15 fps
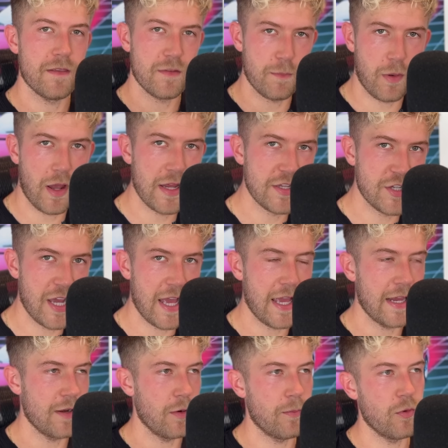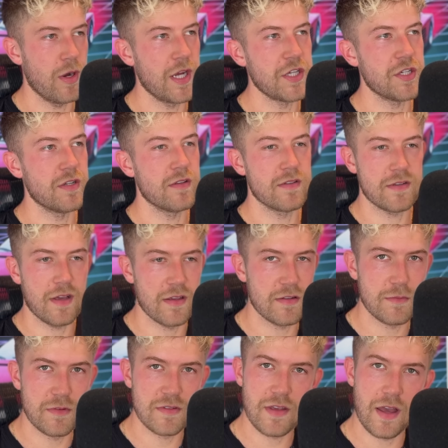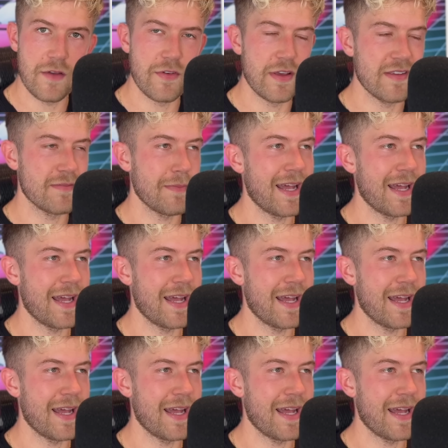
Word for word: supply chain, operations, customer service,